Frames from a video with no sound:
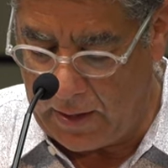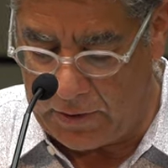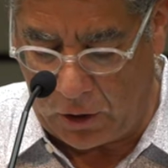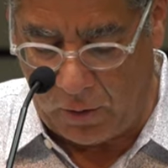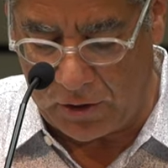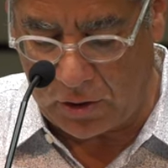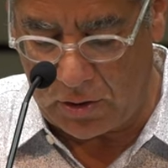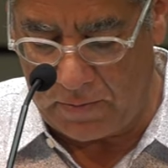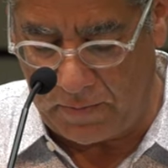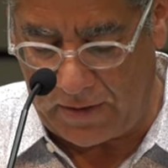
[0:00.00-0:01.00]
And the
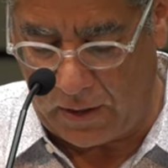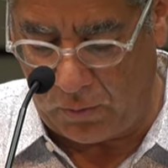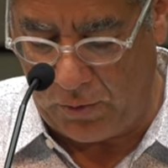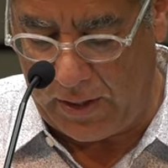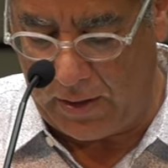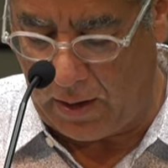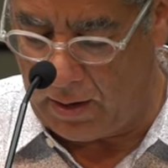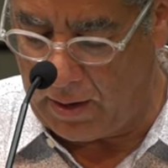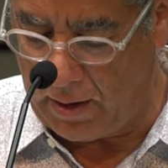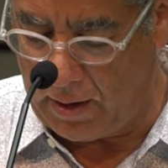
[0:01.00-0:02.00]
question that we,
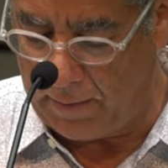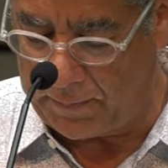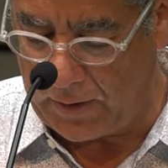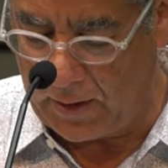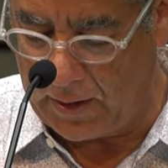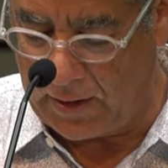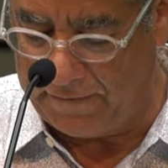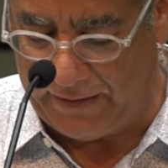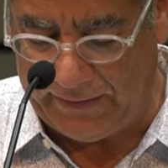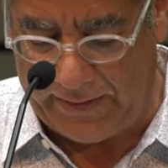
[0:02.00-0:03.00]
uh,
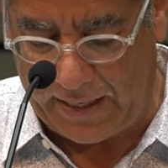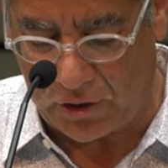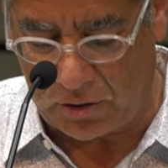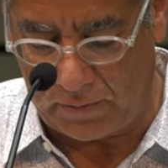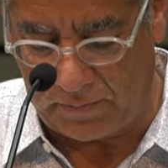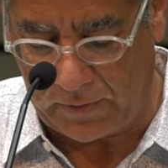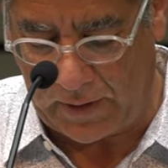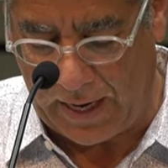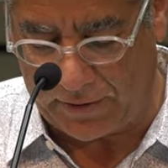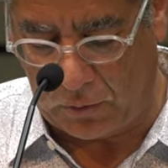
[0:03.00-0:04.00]
of alienation,
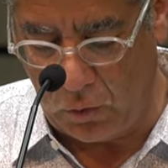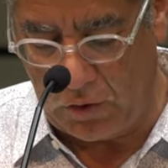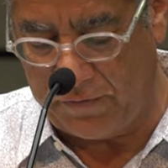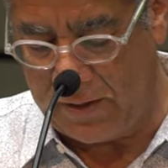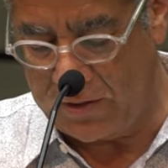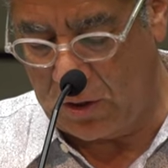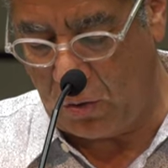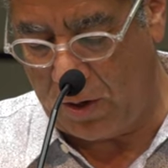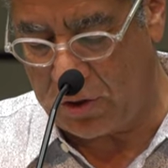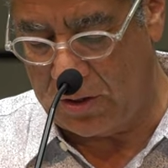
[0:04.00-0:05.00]
at the root of it is the
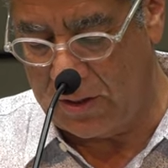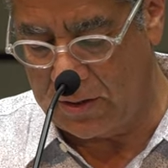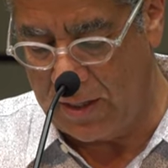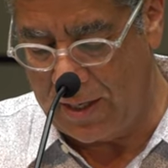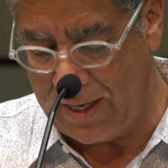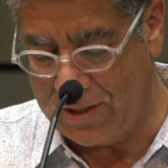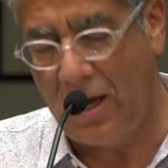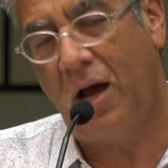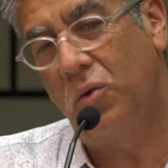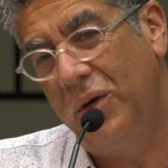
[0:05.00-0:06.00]
question is, is
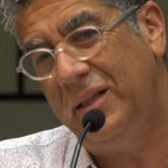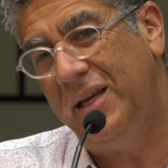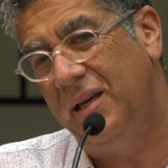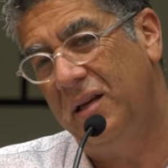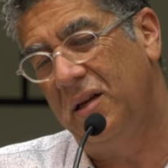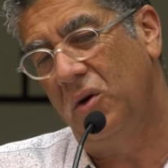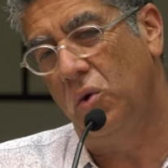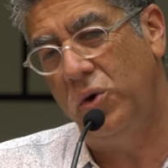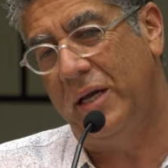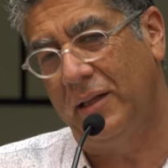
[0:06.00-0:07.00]
God really
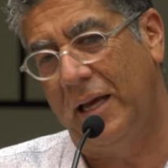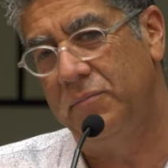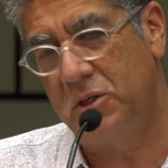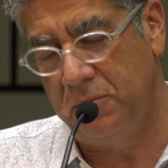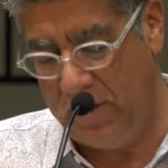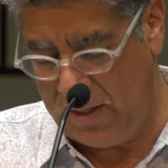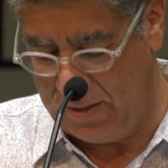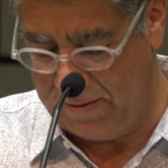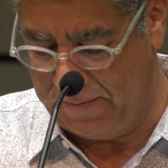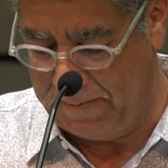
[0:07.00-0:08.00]
who he claims to be?
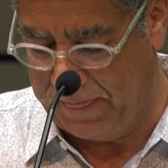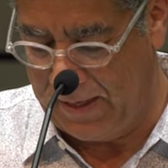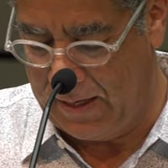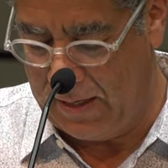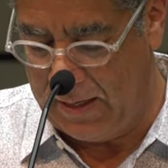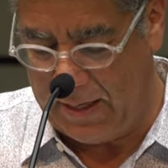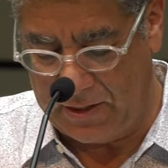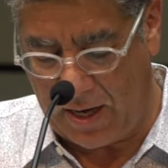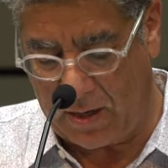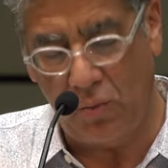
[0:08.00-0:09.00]

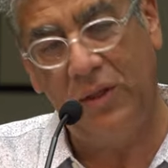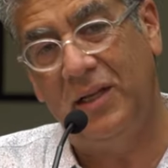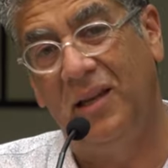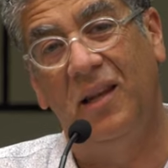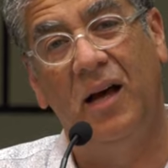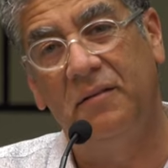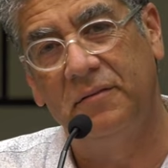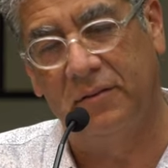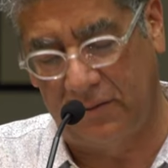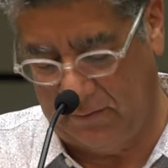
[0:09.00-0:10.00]
Is God really love?